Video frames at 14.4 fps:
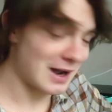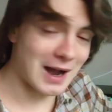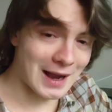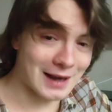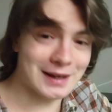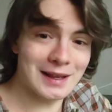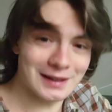
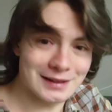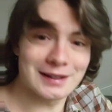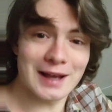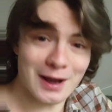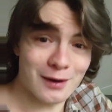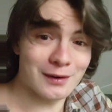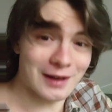I get
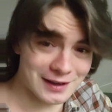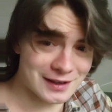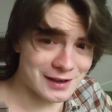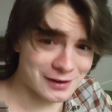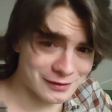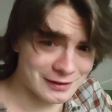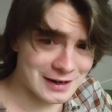loud, I
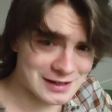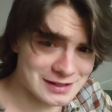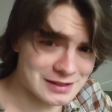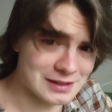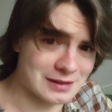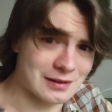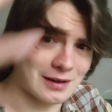get
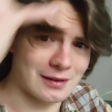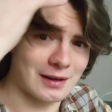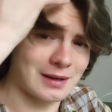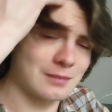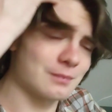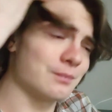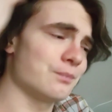crazy,
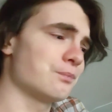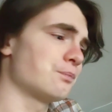alright?